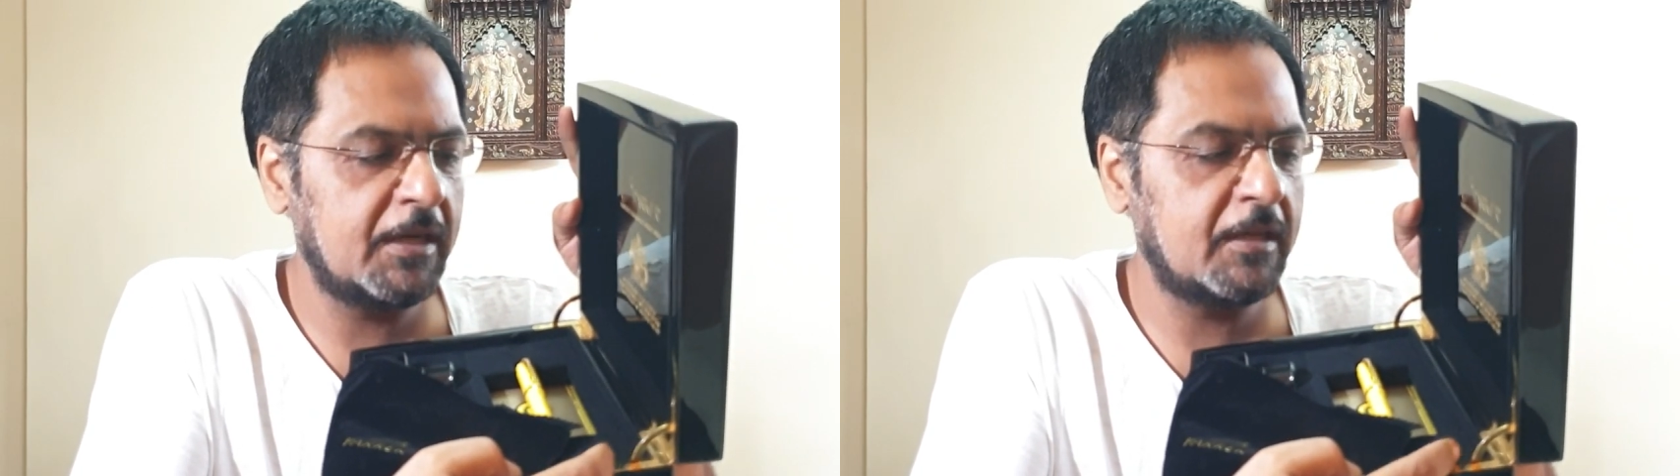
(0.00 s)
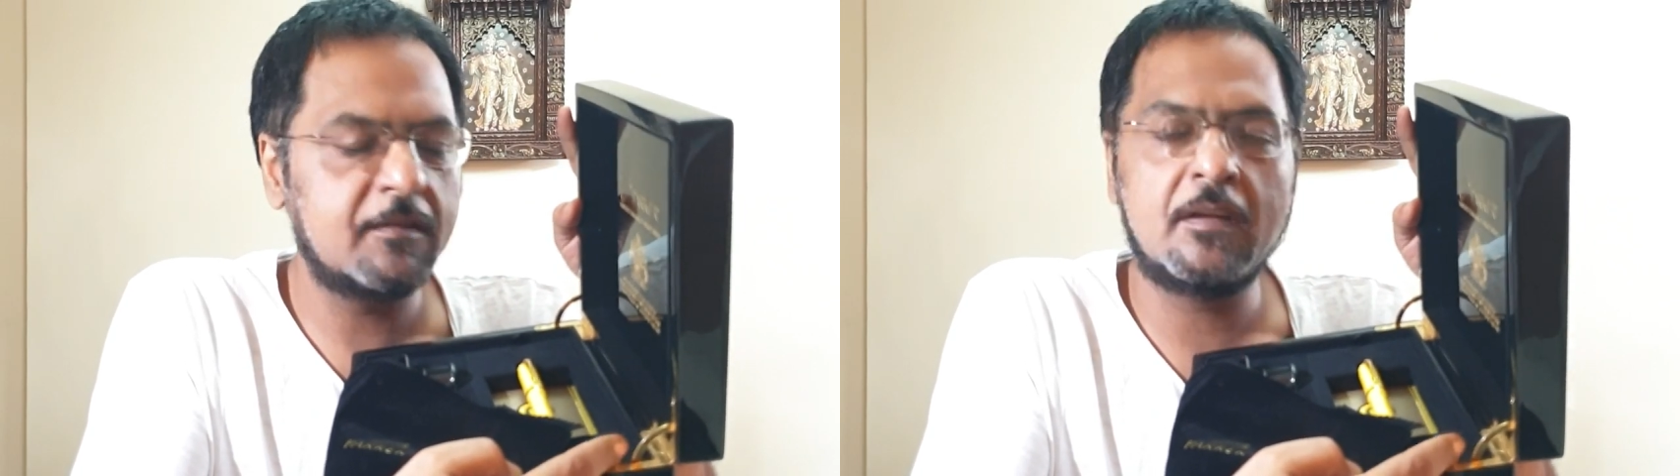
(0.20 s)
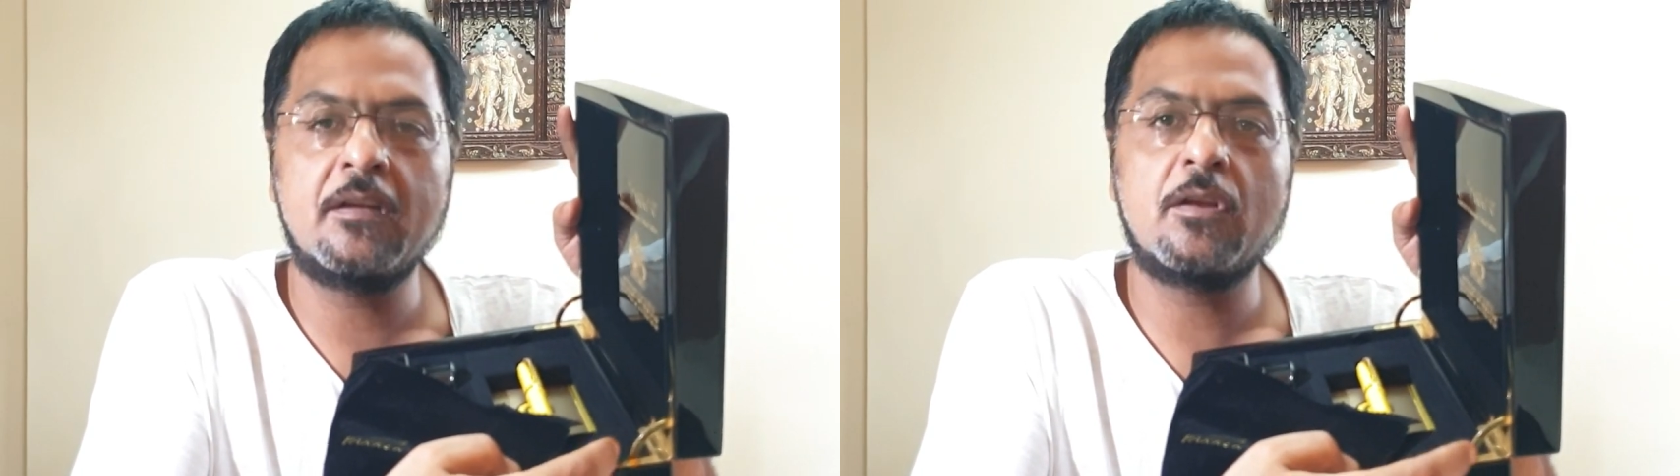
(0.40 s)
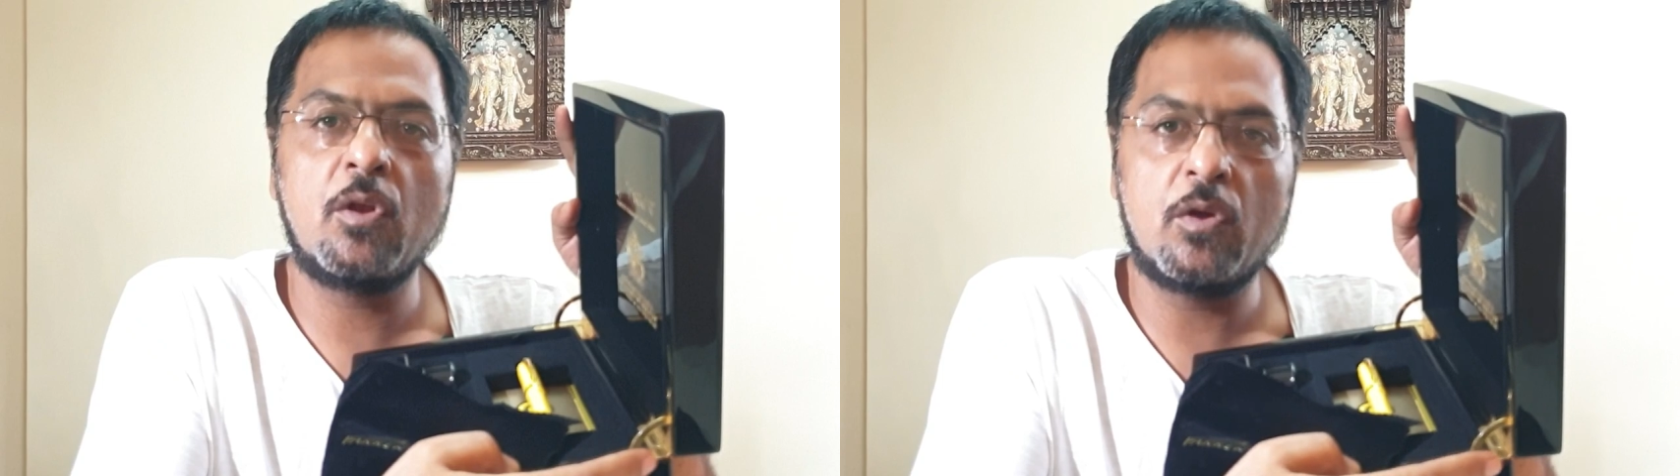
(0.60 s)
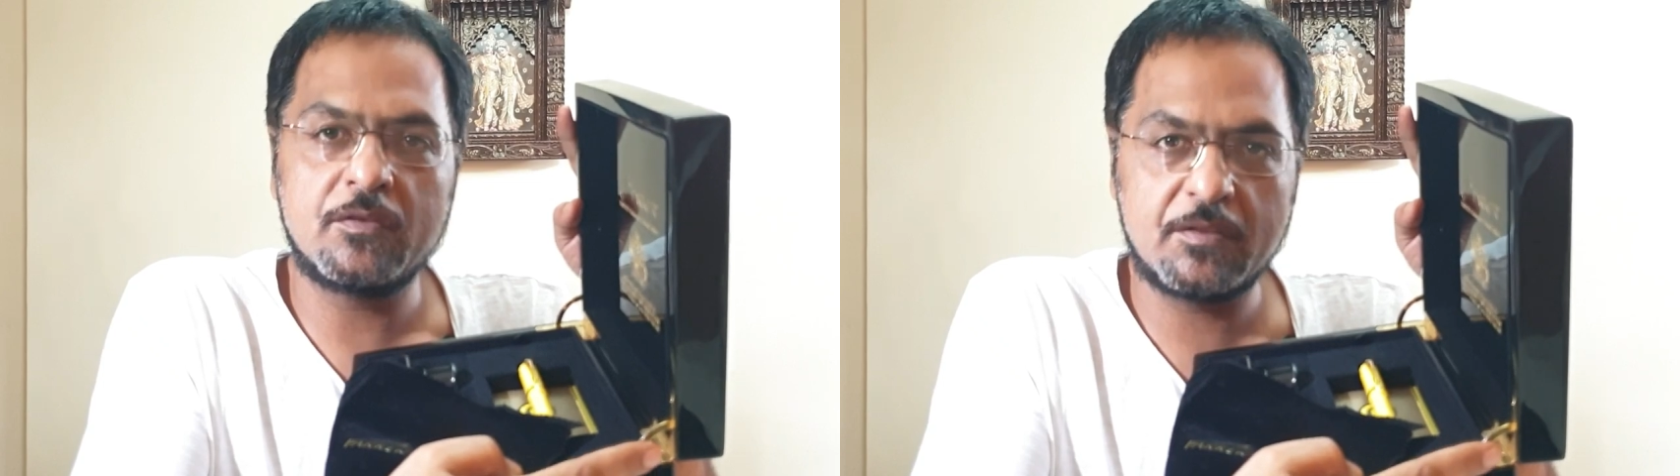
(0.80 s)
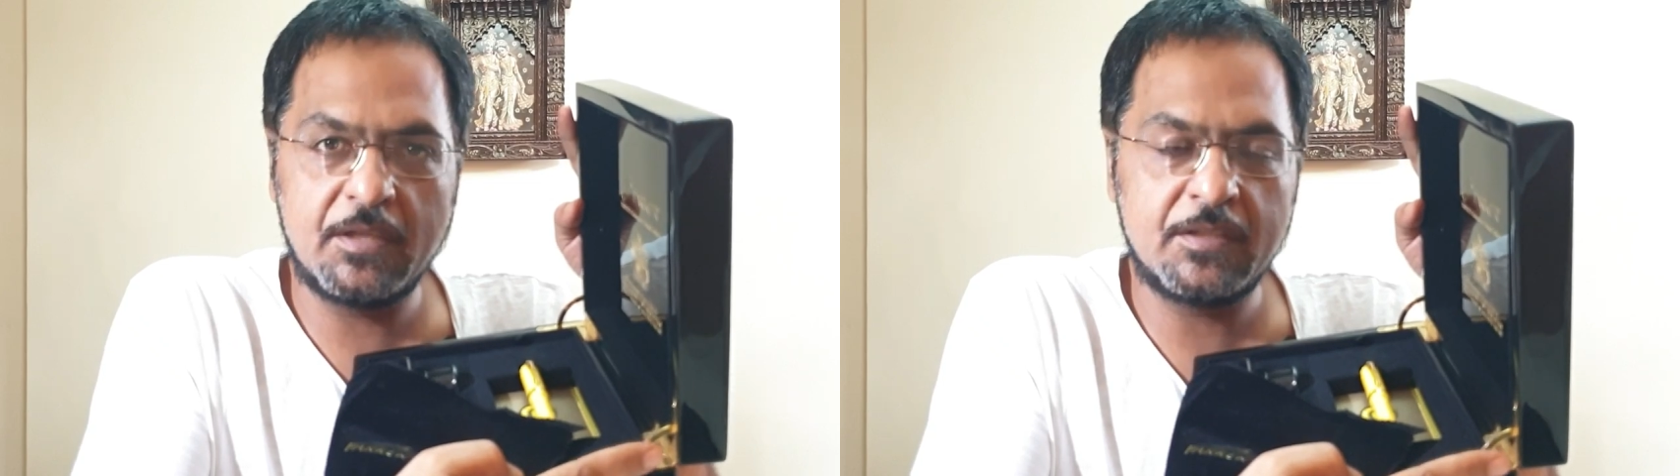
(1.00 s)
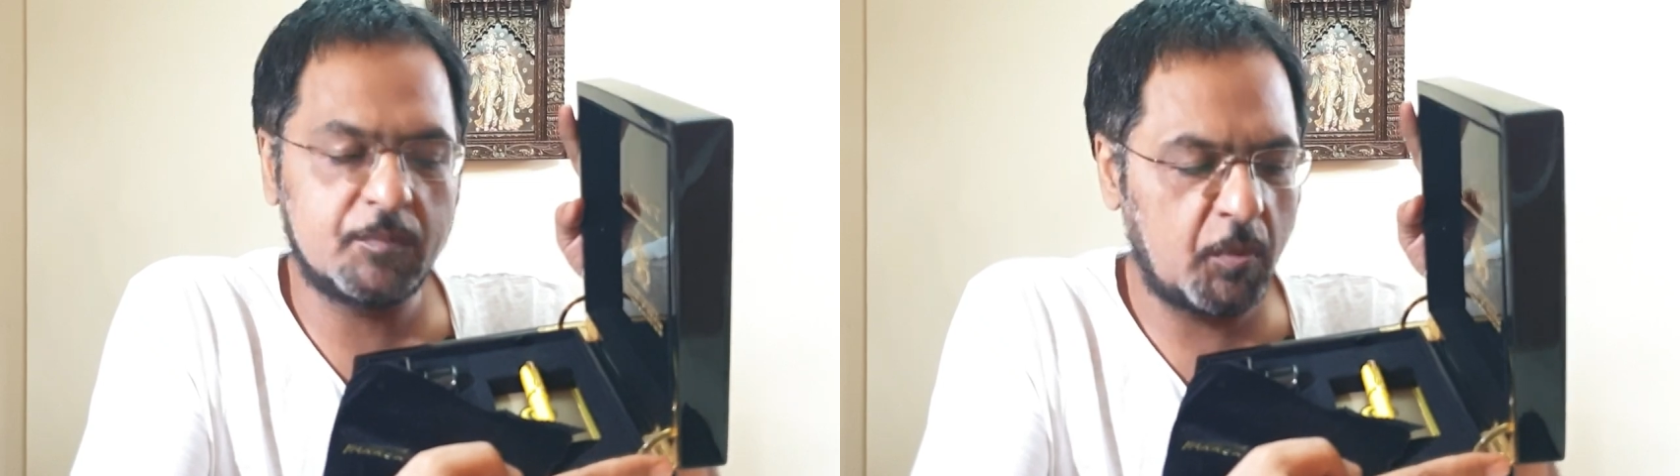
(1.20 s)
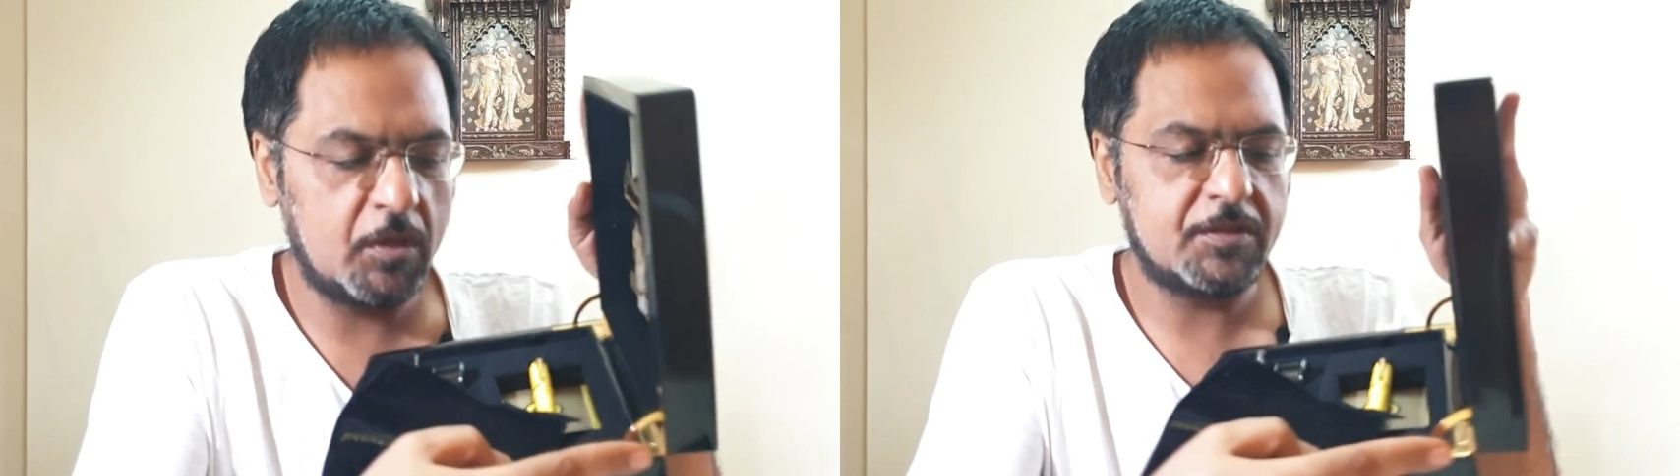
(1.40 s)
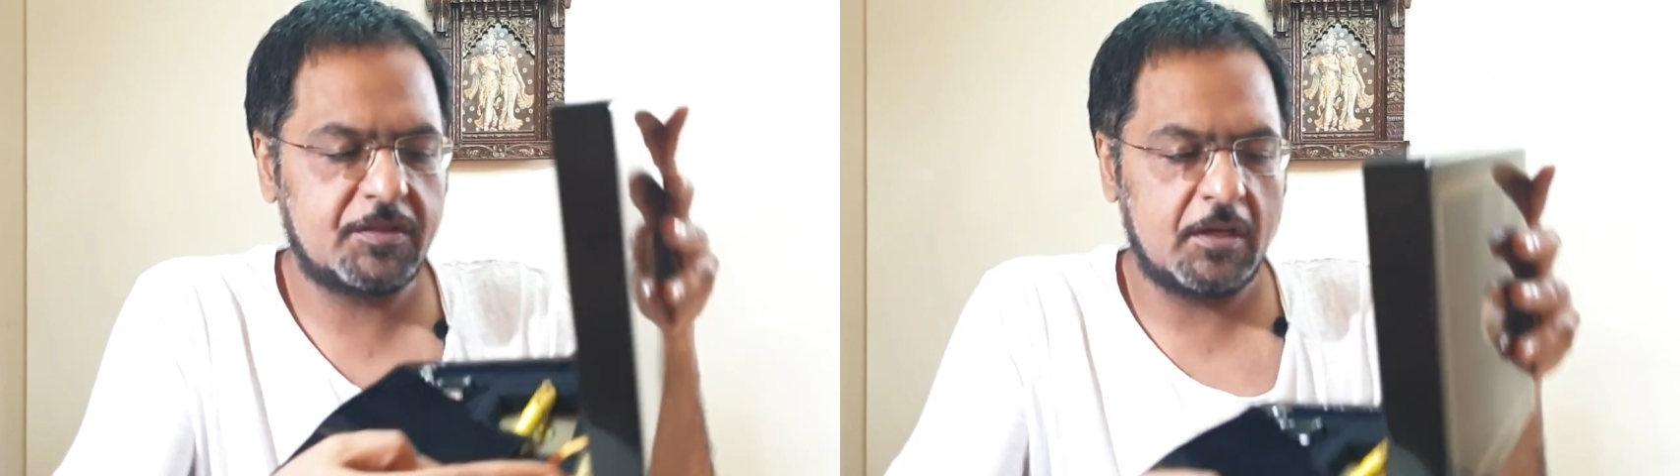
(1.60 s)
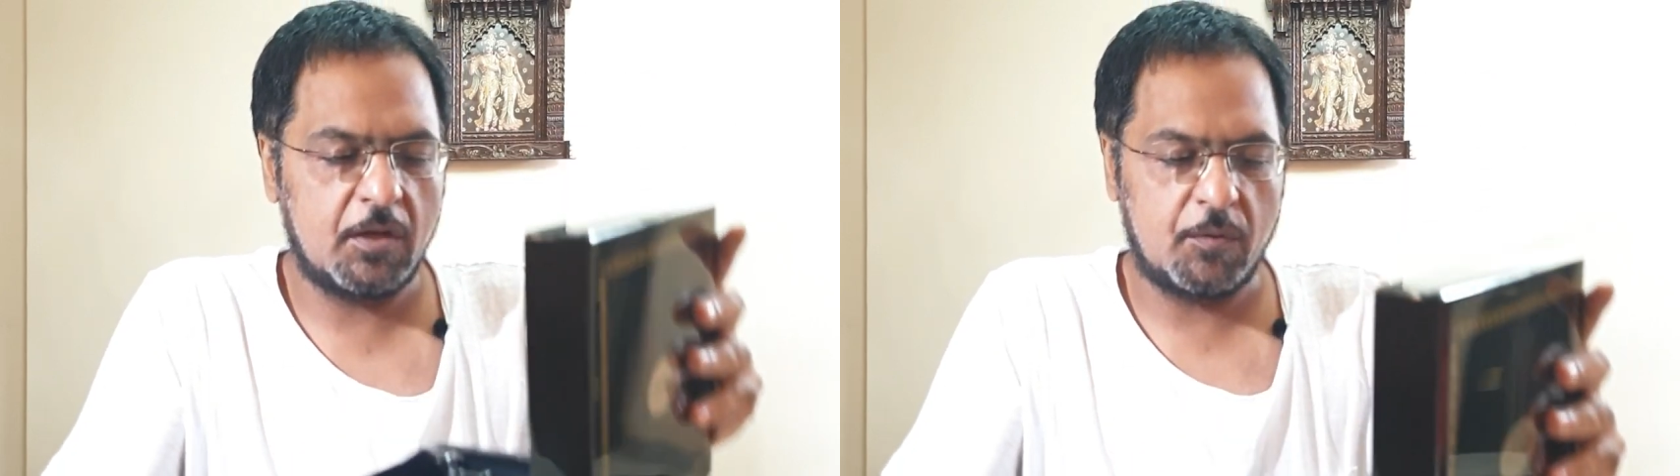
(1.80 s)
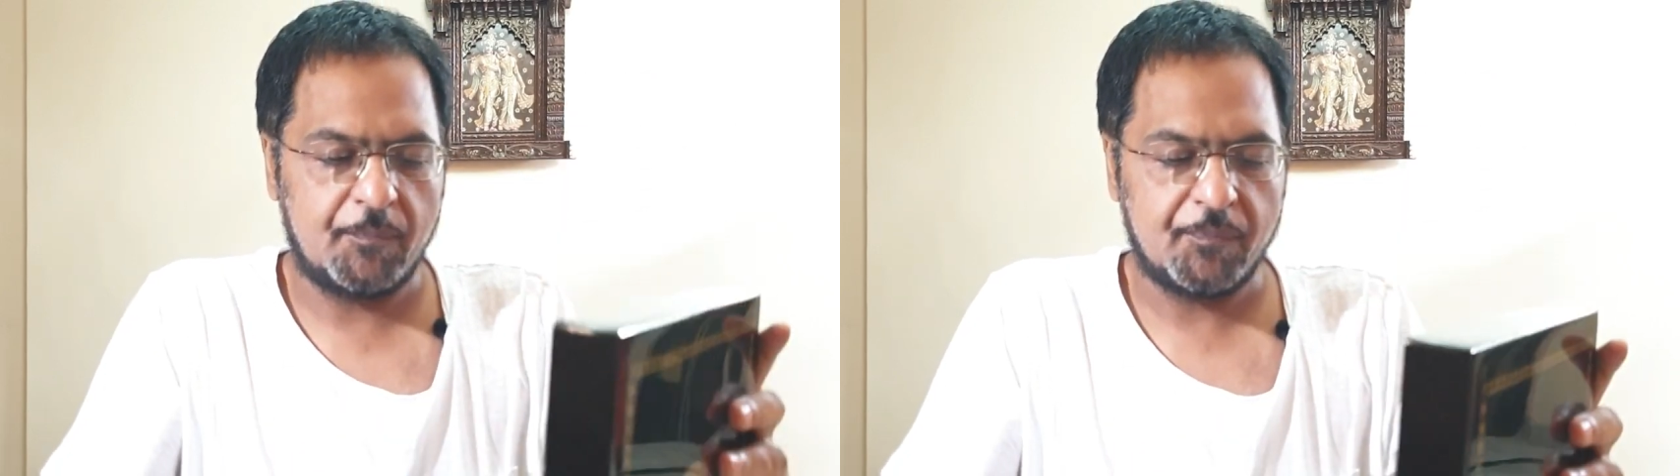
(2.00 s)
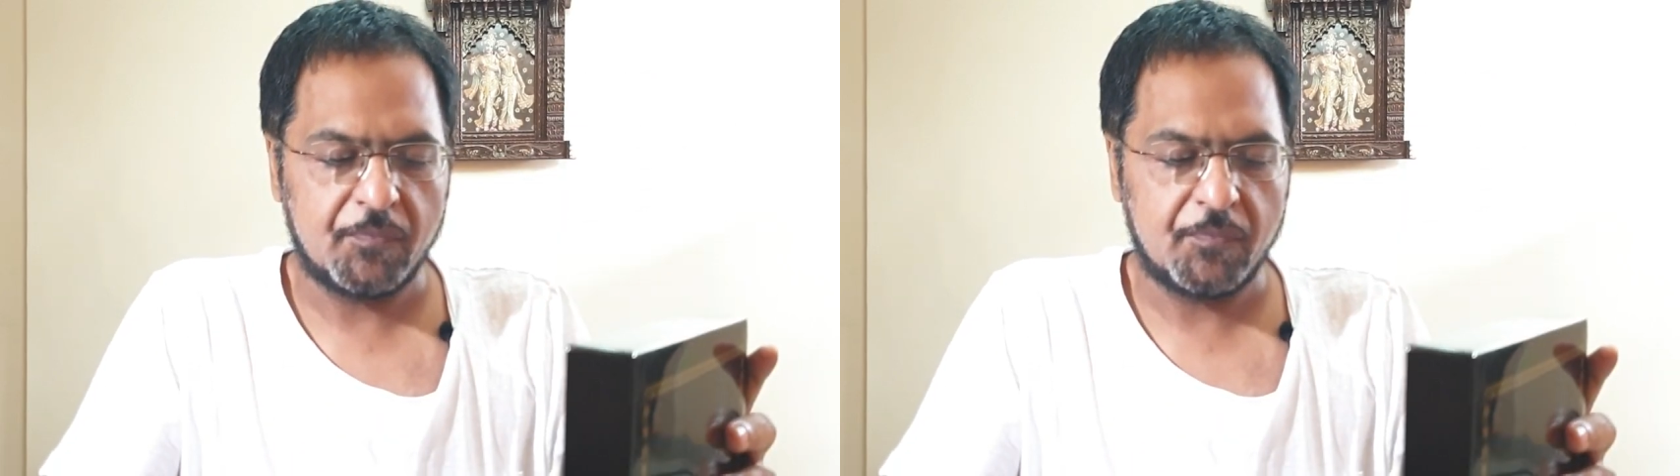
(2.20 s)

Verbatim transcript: it hasn't lost its polish till now